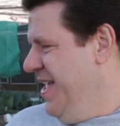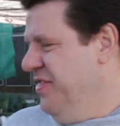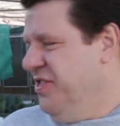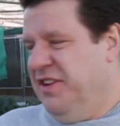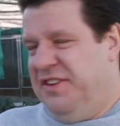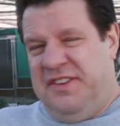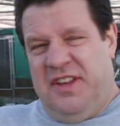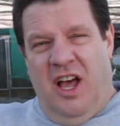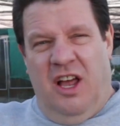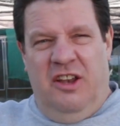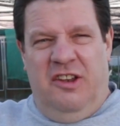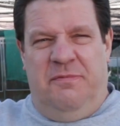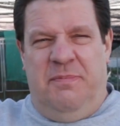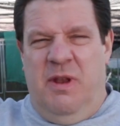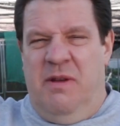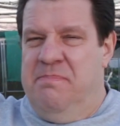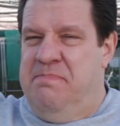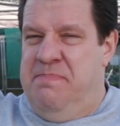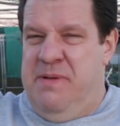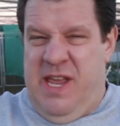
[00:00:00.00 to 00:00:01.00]
the sun's
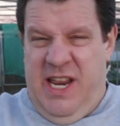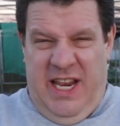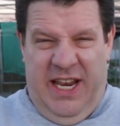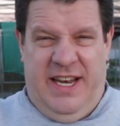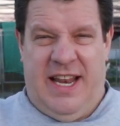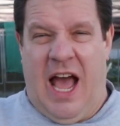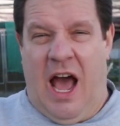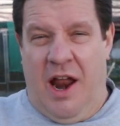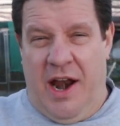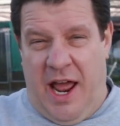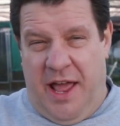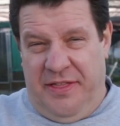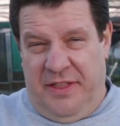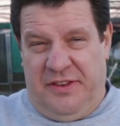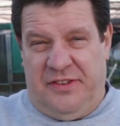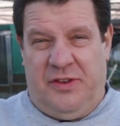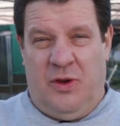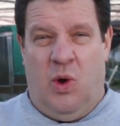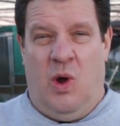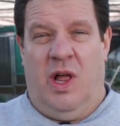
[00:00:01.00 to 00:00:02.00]
been beating down on the
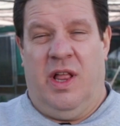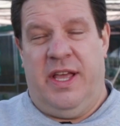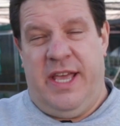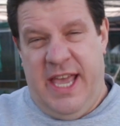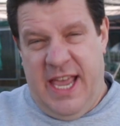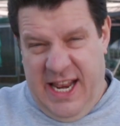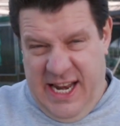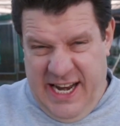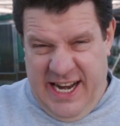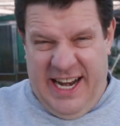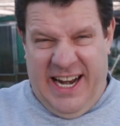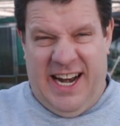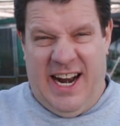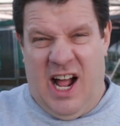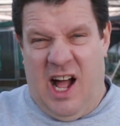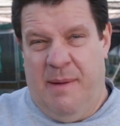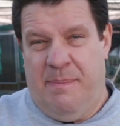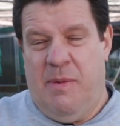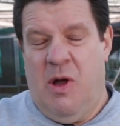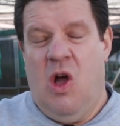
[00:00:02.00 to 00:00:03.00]
soil, heating it
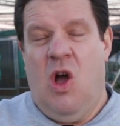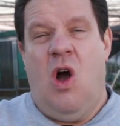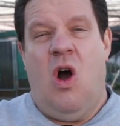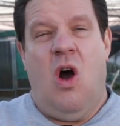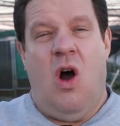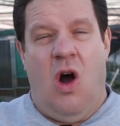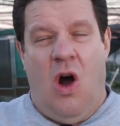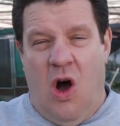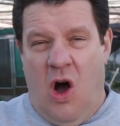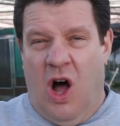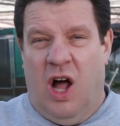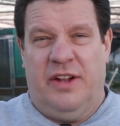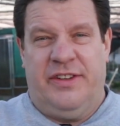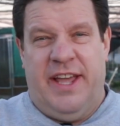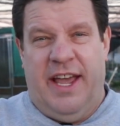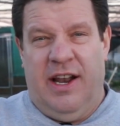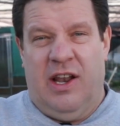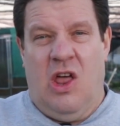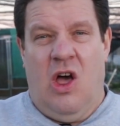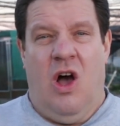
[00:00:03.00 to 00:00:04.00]
up all
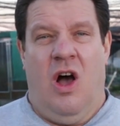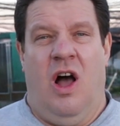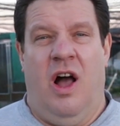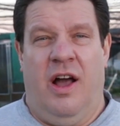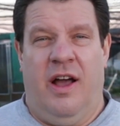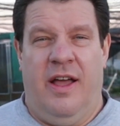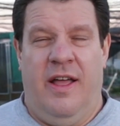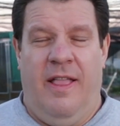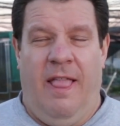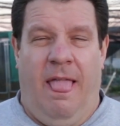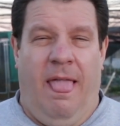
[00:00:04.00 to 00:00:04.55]
day long.